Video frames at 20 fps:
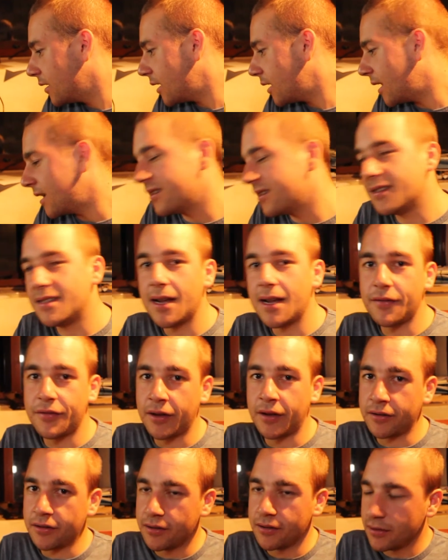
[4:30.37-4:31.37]
and Death
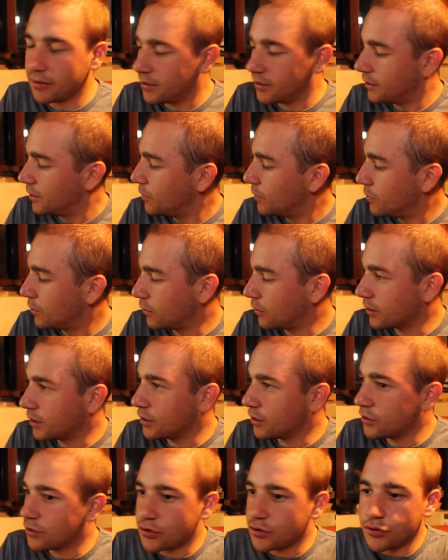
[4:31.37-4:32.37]
Adder,
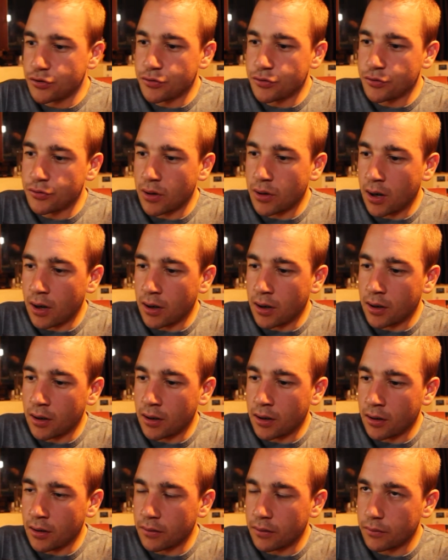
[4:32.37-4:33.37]
belonging to
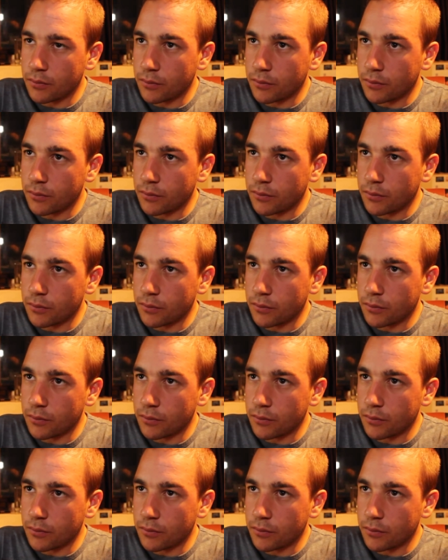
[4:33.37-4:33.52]
uh,